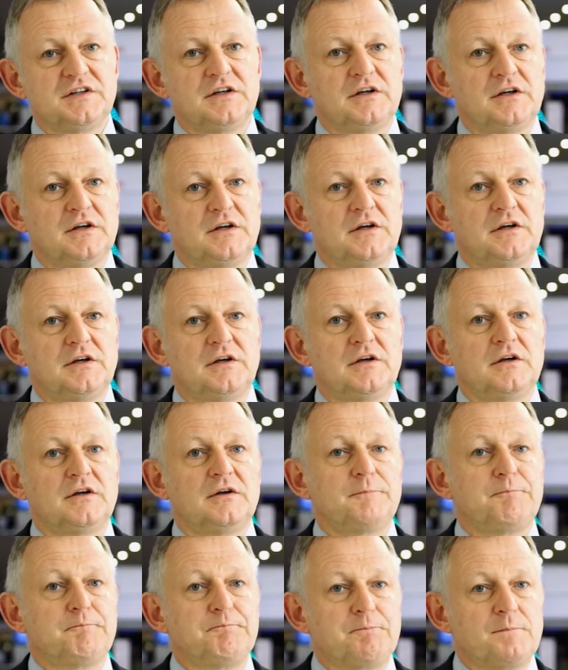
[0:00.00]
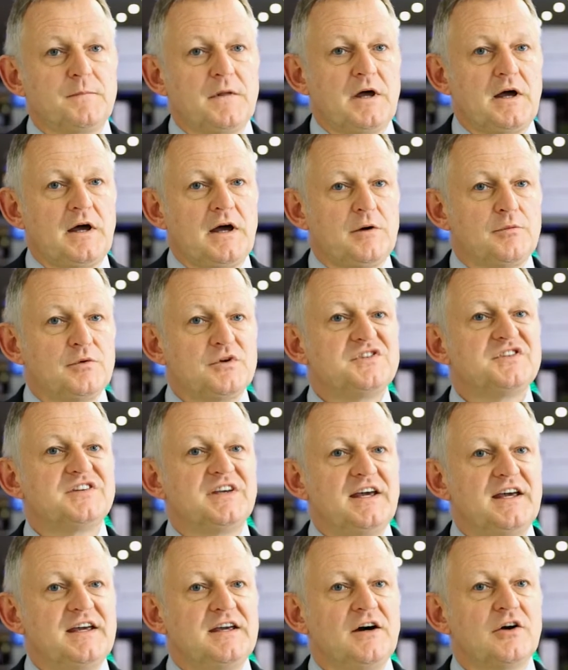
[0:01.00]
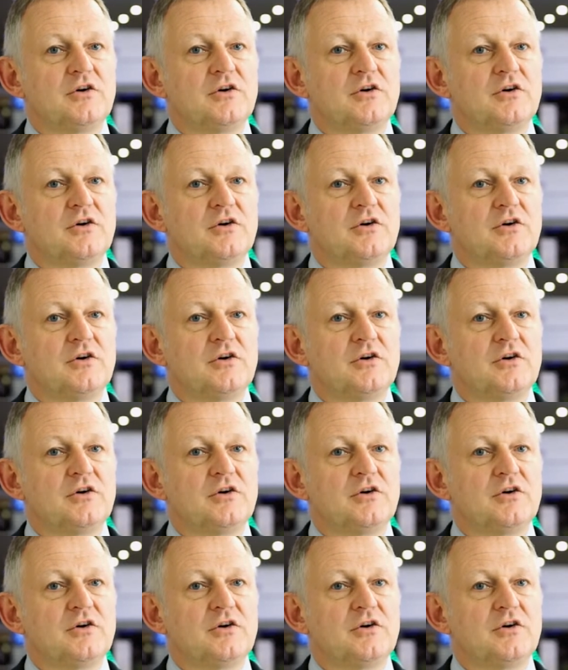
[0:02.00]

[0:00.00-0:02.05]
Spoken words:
I would say,